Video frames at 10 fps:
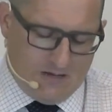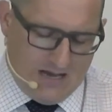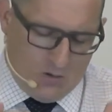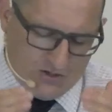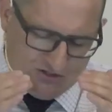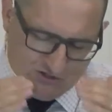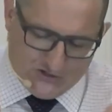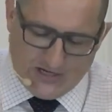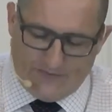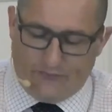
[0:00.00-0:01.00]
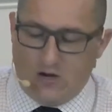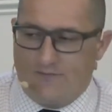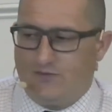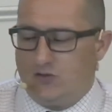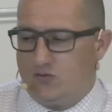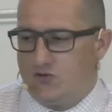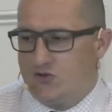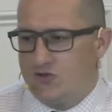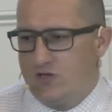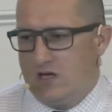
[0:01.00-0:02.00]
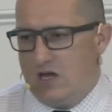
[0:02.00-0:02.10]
our safe refuge,